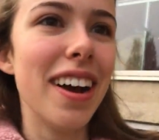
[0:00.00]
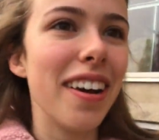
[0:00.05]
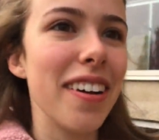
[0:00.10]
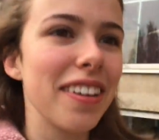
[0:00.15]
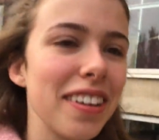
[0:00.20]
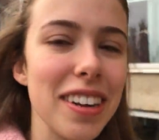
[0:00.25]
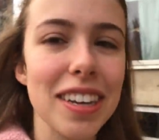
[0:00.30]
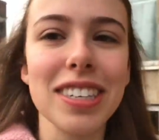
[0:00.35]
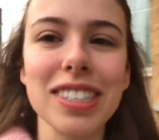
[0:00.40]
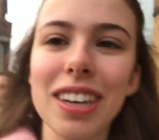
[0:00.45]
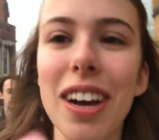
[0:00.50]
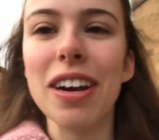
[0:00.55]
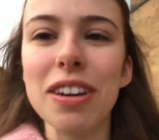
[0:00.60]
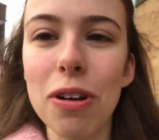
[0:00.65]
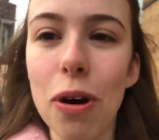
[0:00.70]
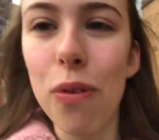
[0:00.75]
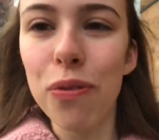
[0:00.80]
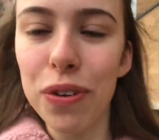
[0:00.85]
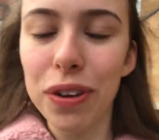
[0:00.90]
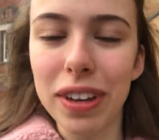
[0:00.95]
I'm gonna sign
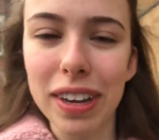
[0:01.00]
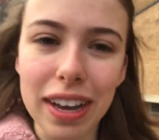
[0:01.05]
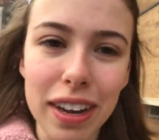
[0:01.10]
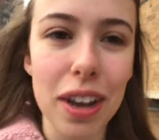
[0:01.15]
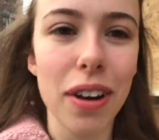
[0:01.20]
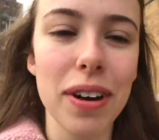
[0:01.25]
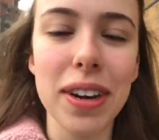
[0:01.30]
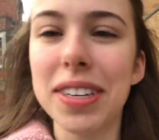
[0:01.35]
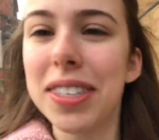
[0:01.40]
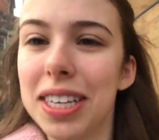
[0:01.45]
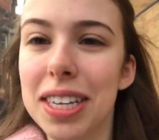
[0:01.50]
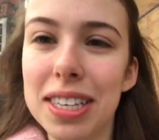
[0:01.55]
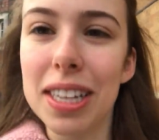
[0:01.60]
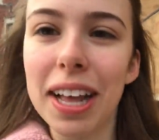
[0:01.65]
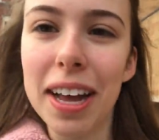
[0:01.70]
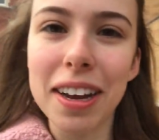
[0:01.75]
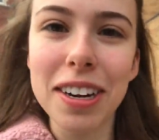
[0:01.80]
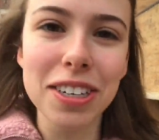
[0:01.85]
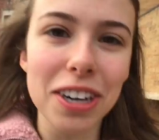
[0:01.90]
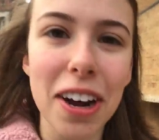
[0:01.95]
off and get going to this
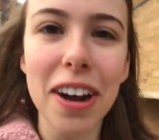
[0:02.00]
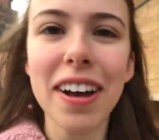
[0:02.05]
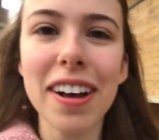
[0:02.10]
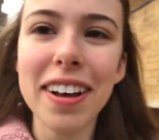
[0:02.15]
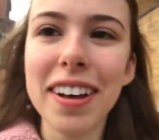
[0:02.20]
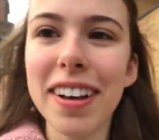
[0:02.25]
lecture.